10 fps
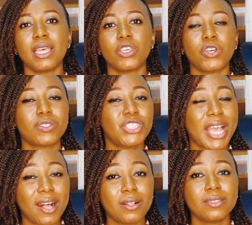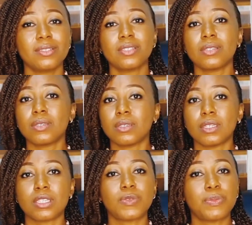Your child
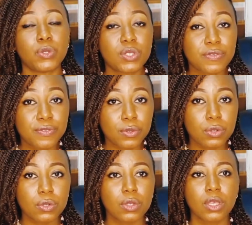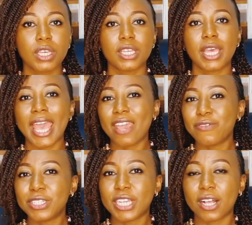is beautiful.
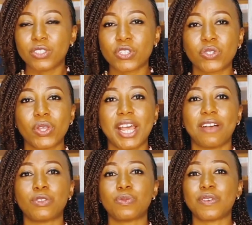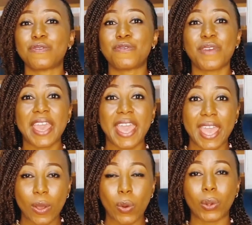Every child does not have to be
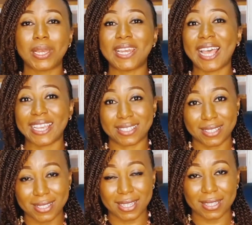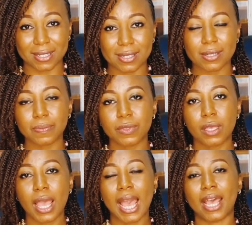fair or light-skinned.
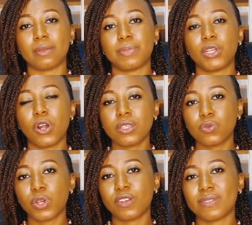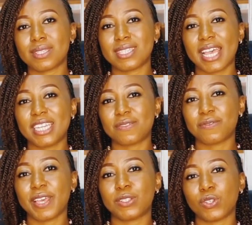And because one of the side
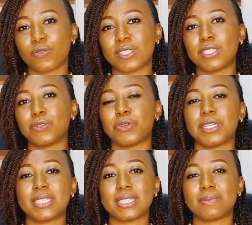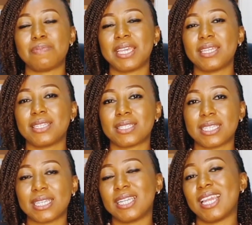effects of steroids is making the
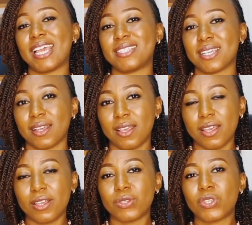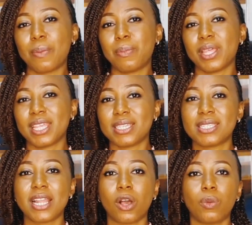skin lighter, some mothers
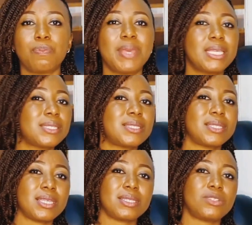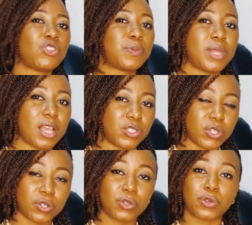now mix these triple
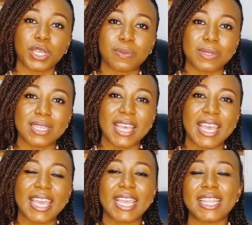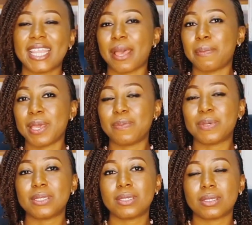action creams in their
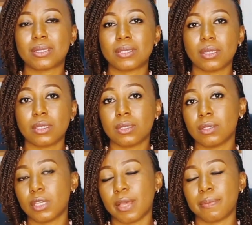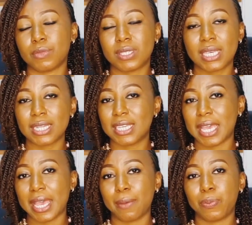babies'
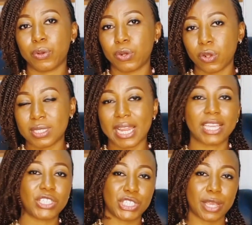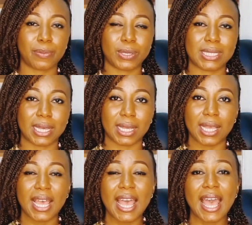skincare products like shea butter
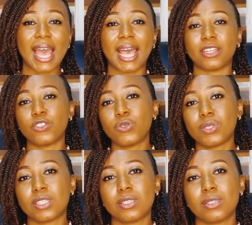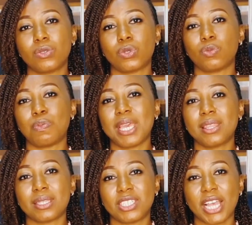and use it to make
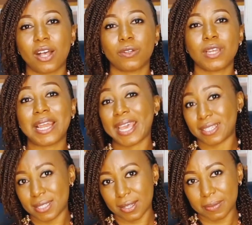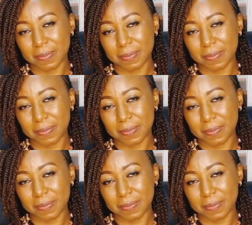the child lighter.